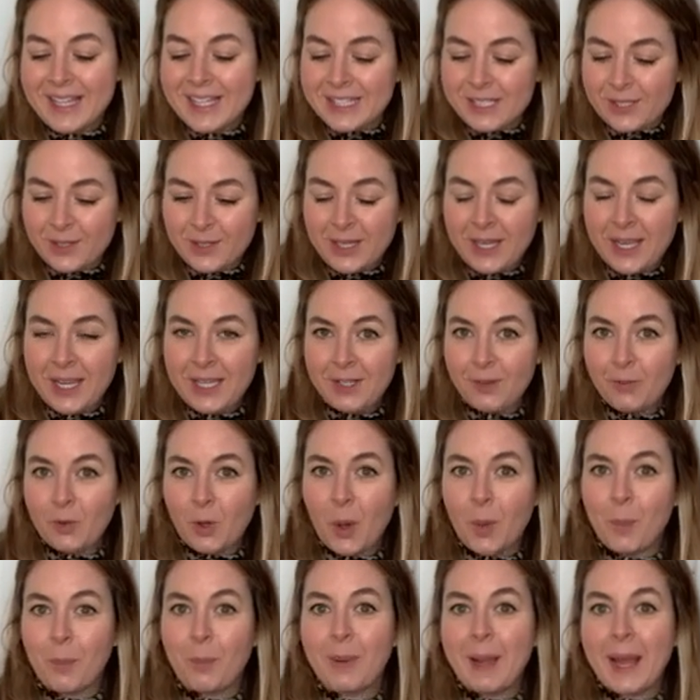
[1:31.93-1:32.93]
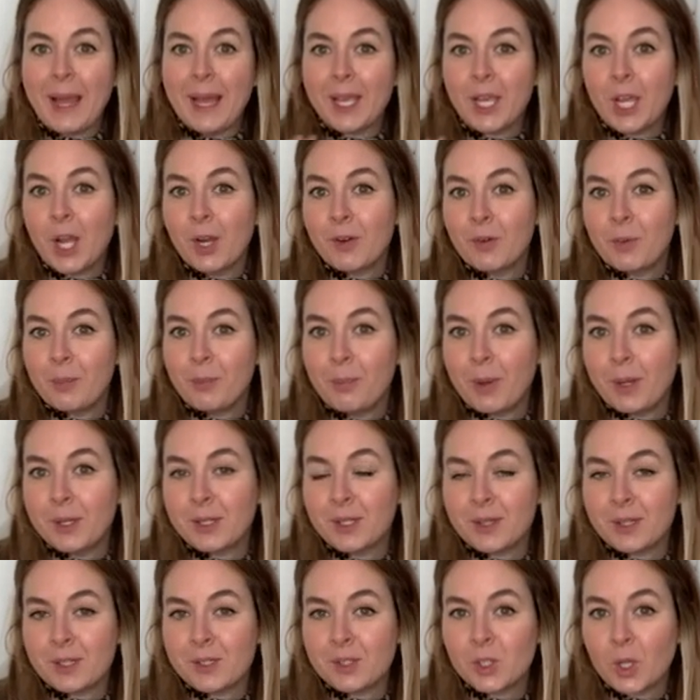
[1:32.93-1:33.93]
So in here you've got blackcurrant bud
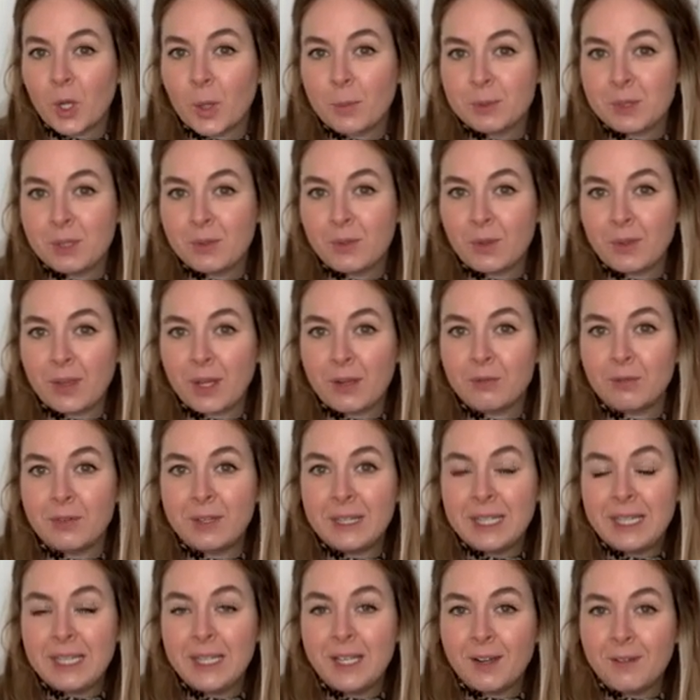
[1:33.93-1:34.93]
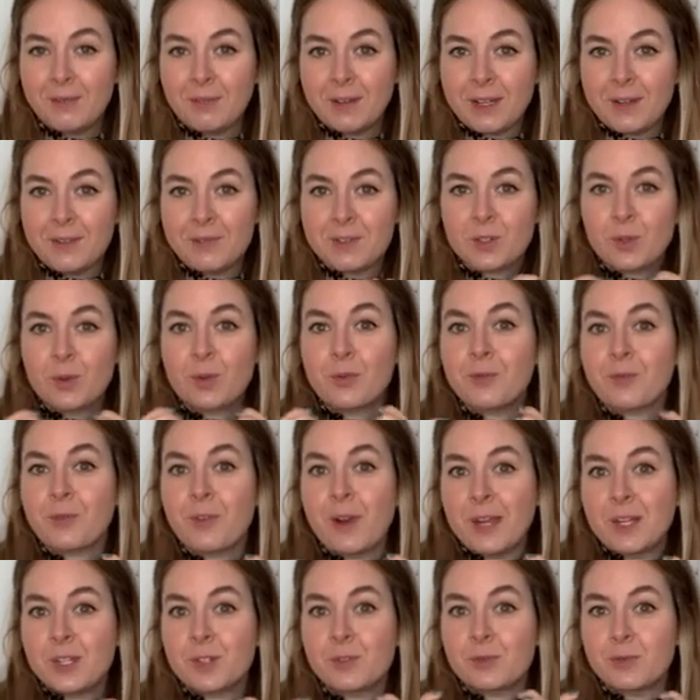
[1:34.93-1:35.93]
at the top, so you've got that really lovely sort of
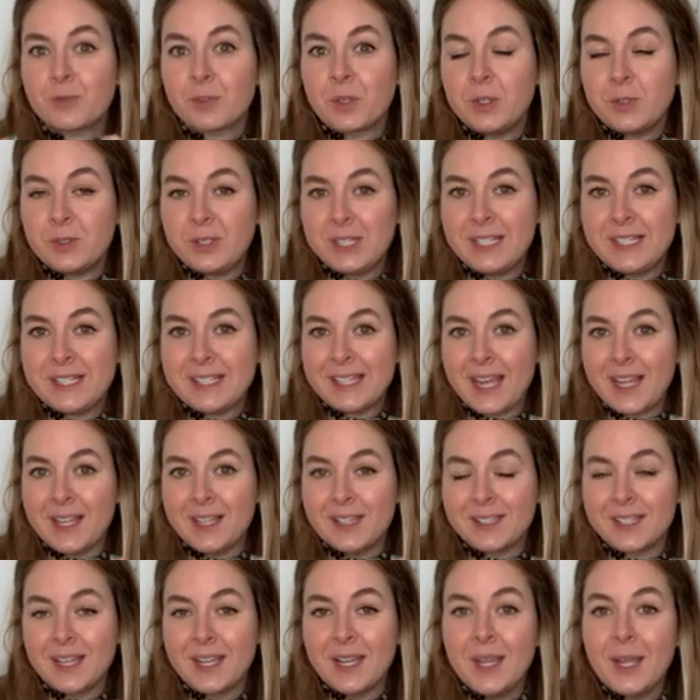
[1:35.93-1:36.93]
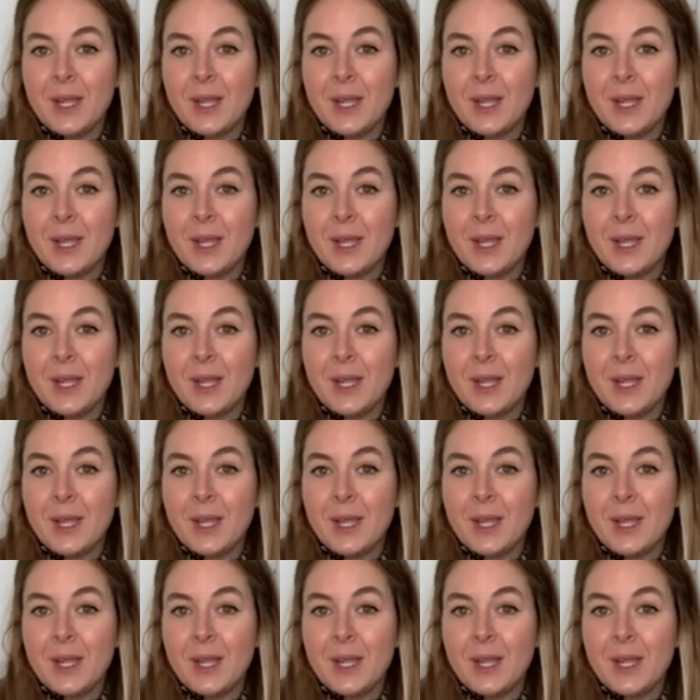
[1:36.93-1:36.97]
fresh fruity scent.